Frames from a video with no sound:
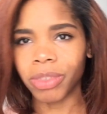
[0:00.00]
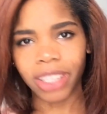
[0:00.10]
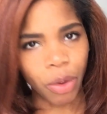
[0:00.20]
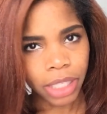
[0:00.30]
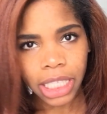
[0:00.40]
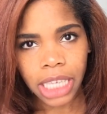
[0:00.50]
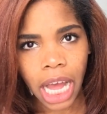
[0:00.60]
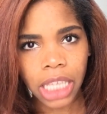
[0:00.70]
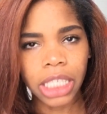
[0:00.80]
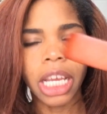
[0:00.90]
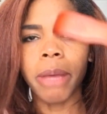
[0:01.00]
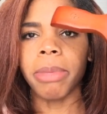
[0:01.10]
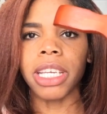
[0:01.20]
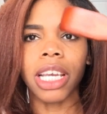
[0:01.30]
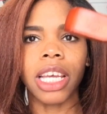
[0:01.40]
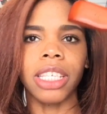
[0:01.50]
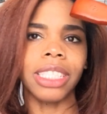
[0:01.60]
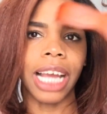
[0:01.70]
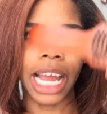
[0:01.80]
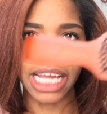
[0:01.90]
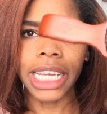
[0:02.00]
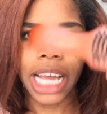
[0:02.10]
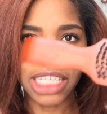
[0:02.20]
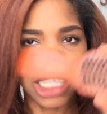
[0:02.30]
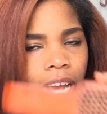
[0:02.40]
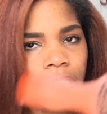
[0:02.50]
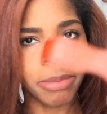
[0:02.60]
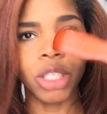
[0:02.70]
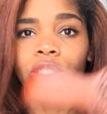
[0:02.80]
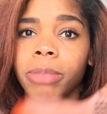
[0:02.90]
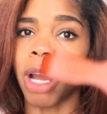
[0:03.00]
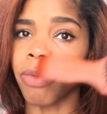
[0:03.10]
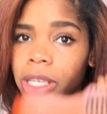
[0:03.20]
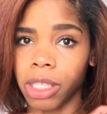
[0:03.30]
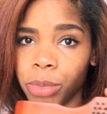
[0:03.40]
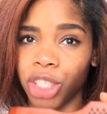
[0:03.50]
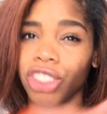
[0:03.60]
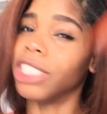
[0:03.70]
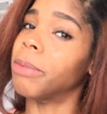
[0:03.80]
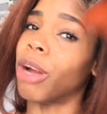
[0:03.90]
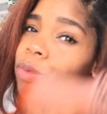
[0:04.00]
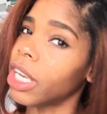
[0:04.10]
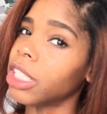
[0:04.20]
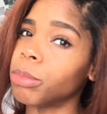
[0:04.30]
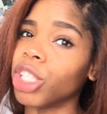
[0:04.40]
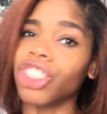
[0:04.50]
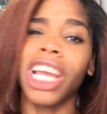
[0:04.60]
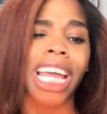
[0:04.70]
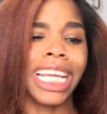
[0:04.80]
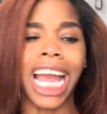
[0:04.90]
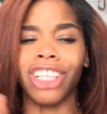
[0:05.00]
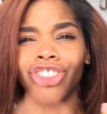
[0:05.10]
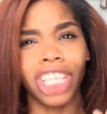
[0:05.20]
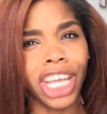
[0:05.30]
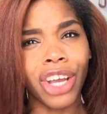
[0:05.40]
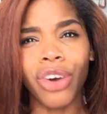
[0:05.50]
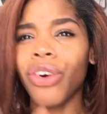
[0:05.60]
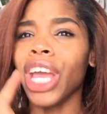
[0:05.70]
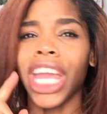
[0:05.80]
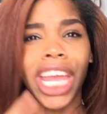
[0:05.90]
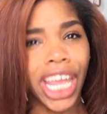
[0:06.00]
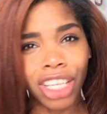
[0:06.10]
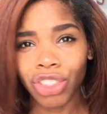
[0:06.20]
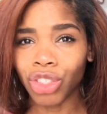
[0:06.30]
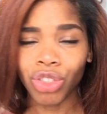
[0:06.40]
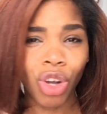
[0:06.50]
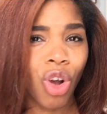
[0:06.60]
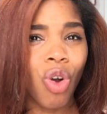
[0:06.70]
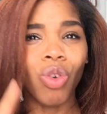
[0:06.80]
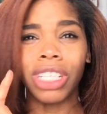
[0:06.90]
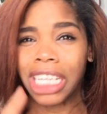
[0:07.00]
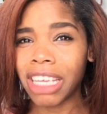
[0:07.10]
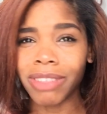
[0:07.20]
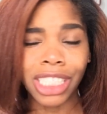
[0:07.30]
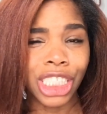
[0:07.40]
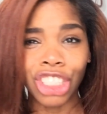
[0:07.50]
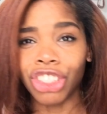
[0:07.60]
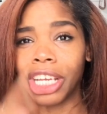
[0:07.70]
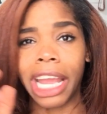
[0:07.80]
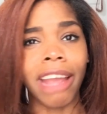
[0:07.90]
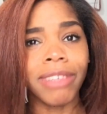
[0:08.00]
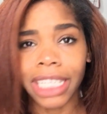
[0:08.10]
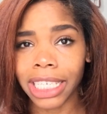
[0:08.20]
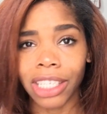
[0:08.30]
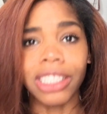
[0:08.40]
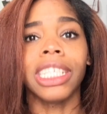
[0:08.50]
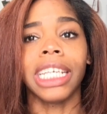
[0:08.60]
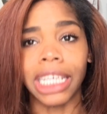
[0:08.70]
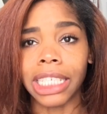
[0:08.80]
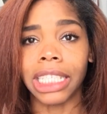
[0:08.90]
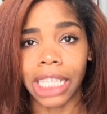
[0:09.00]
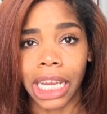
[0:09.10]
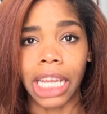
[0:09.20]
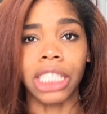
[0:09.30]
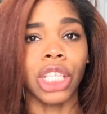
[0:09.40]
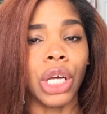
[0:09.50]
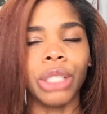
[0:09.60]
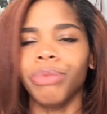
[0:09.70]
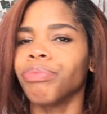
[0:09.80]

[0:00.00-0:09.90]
only $1 because I ain't got time to be using my regular brush because my regular brush got gel, edge control, leave-in conditioner, and everything else in the thing. So,